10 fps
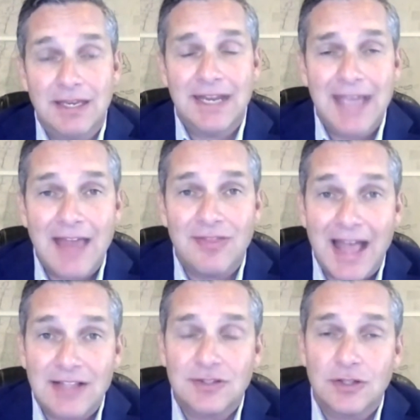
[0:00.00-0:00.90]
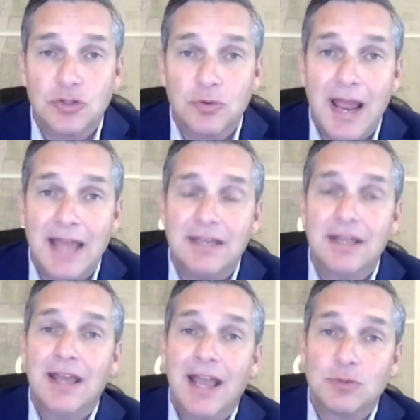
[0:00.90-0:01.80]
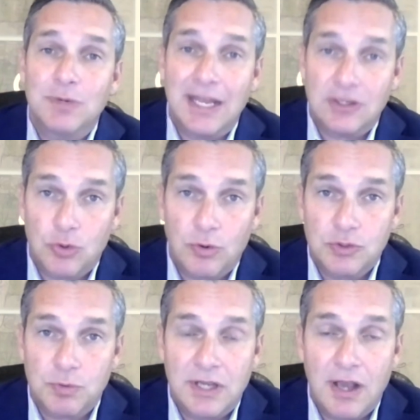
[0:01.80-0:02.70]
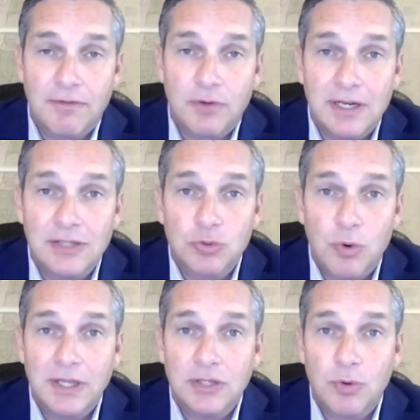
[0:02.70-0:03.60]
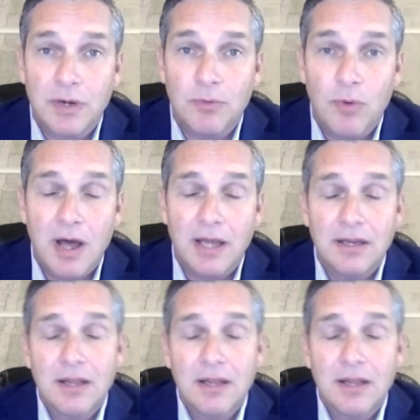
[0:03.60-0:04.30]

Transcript: And again, that's the trend as we get towards recovery in 2021.